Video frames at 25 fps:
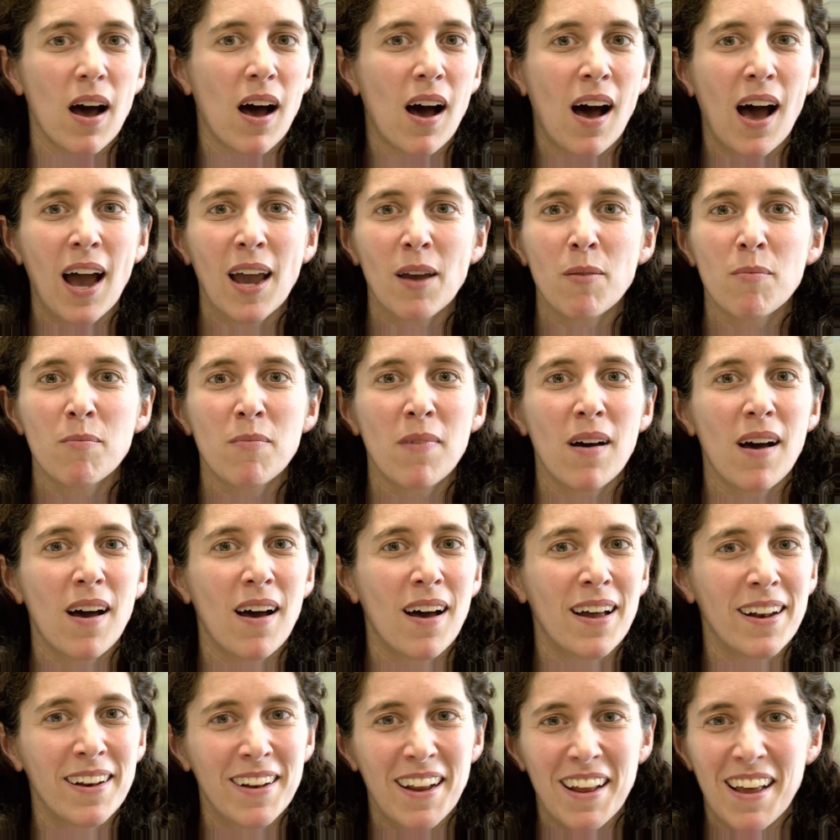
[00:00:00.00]
I'm
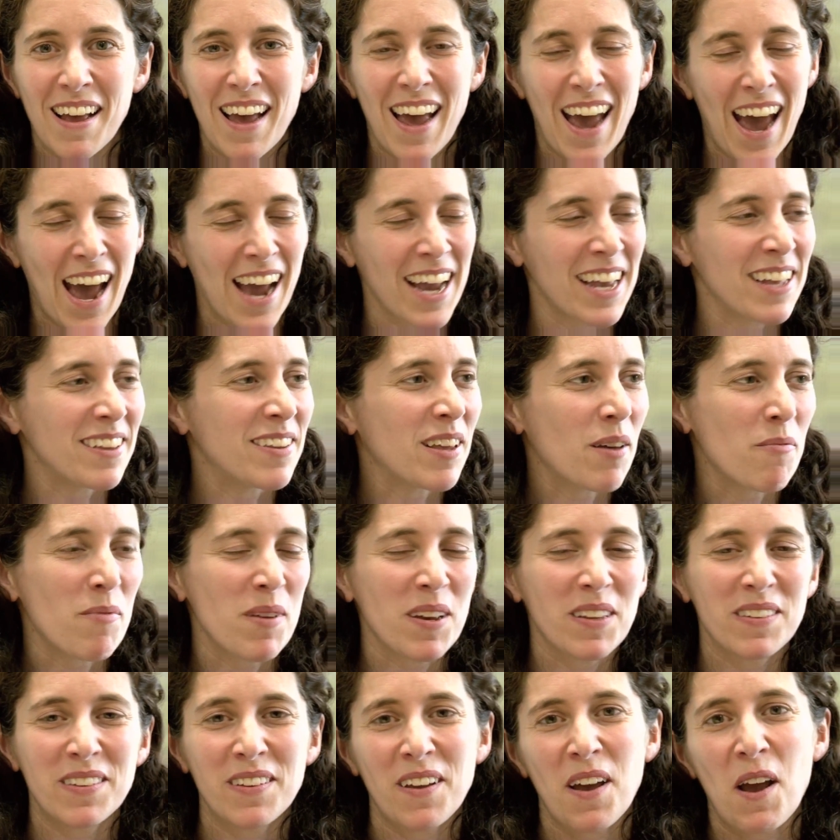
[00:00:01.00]
an
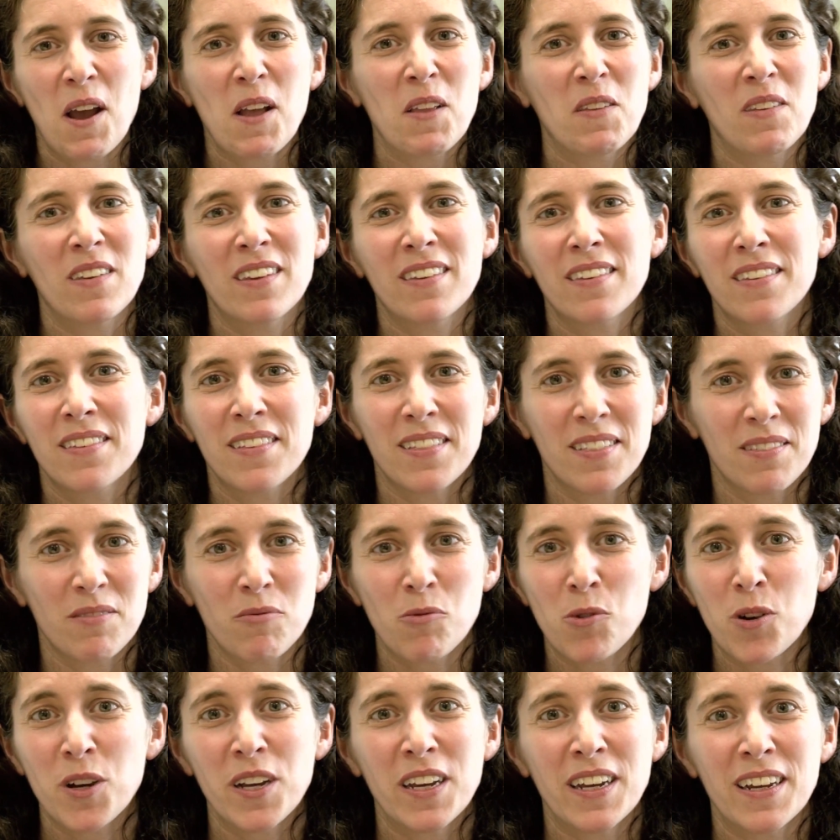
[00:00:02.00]
academic scientist
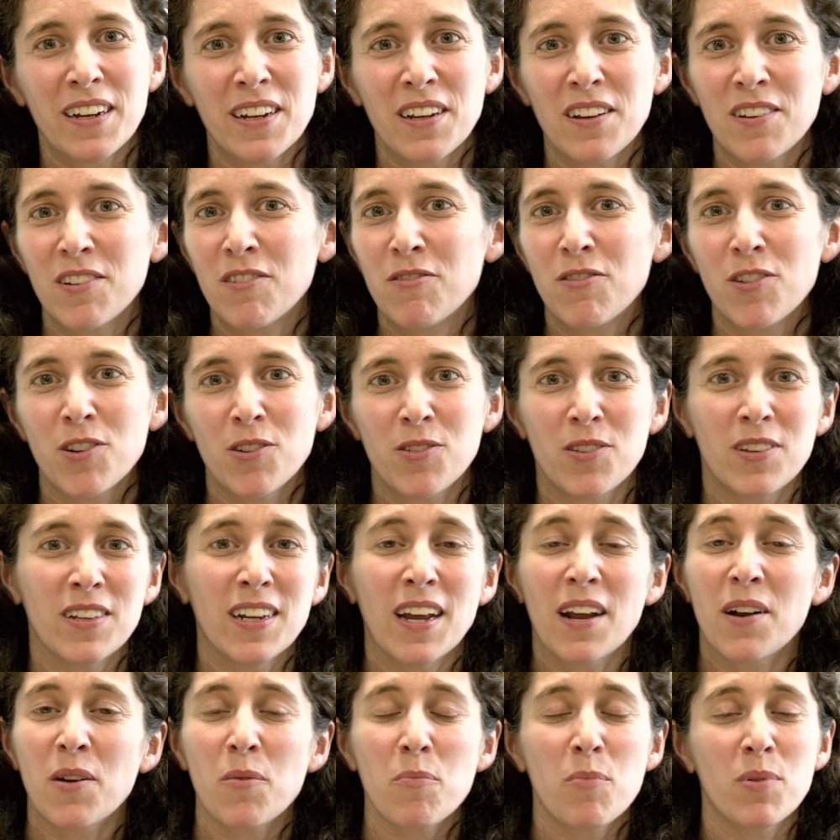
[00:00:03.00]
working at a
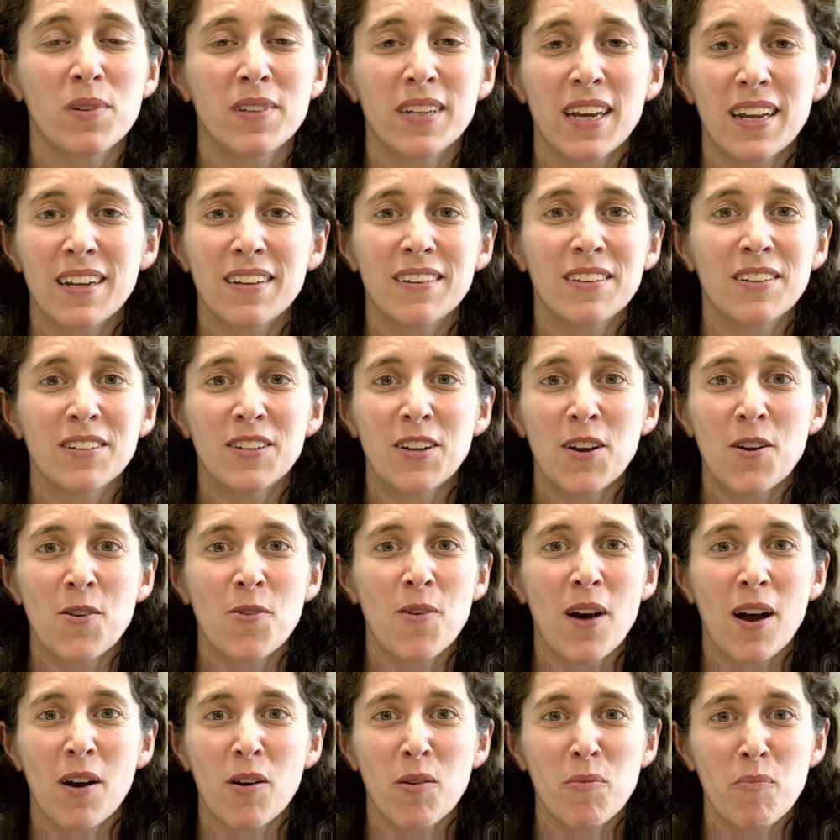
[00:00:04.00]
university. I don't pretend to
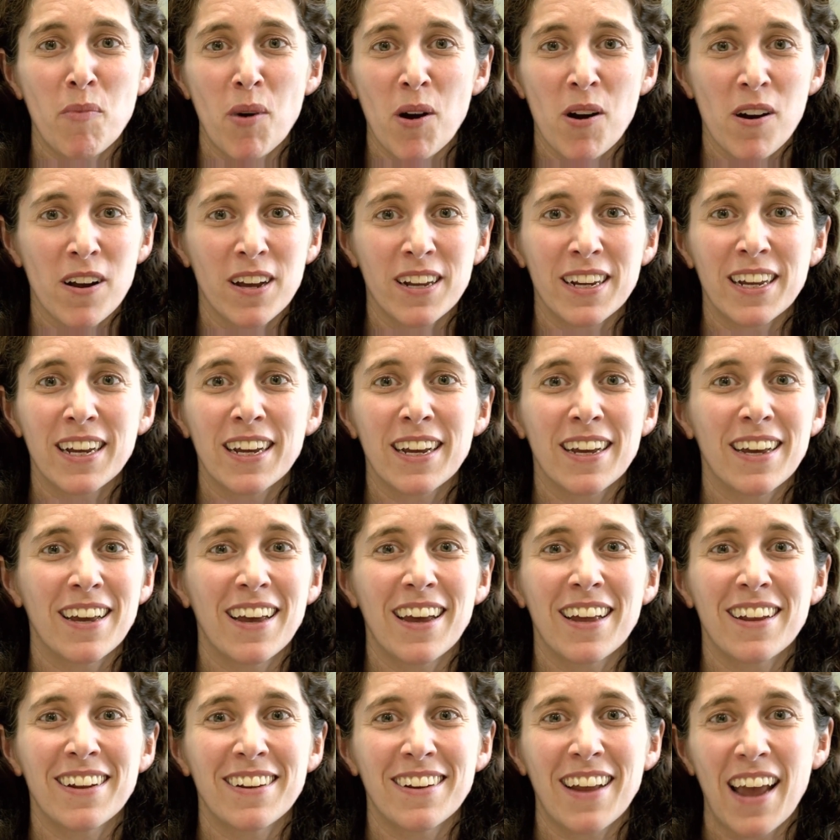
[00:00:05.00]
know how marketing
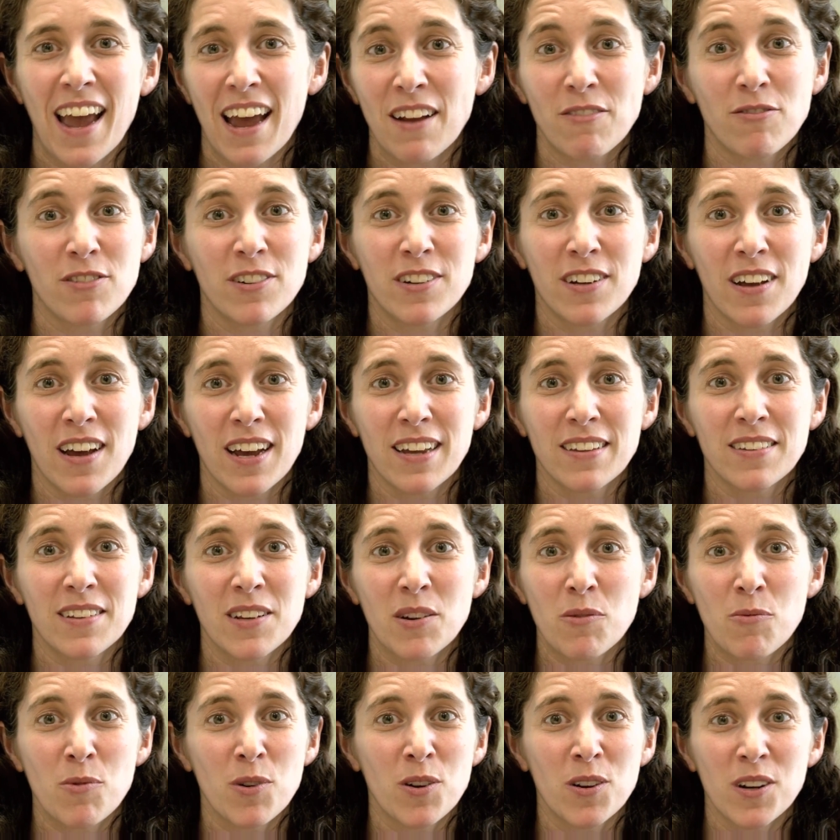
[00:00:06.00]
and
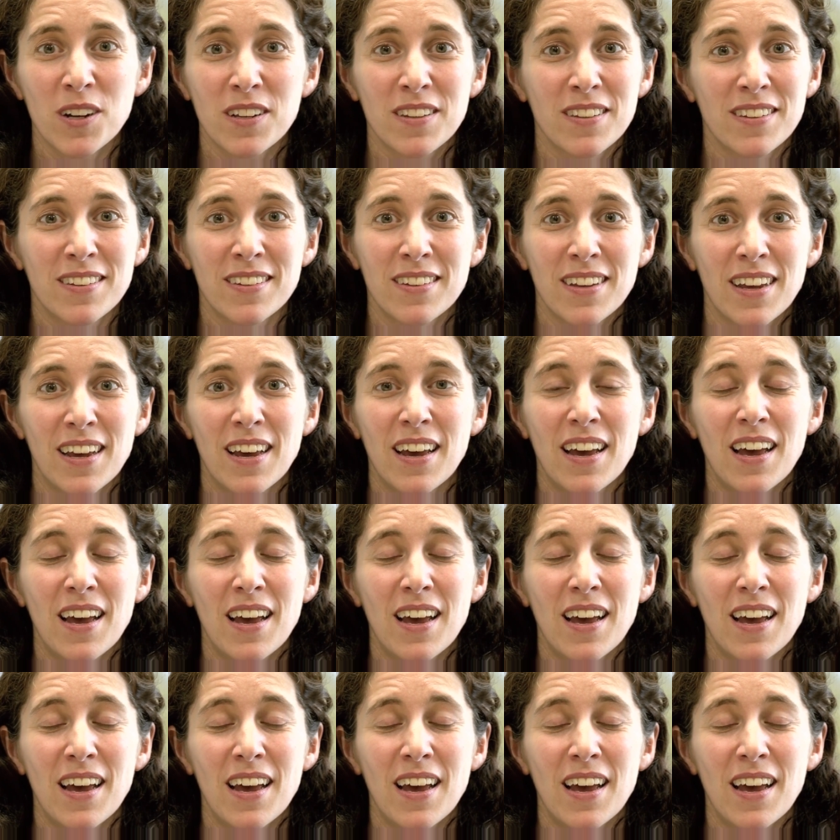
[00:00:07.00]
advertising works.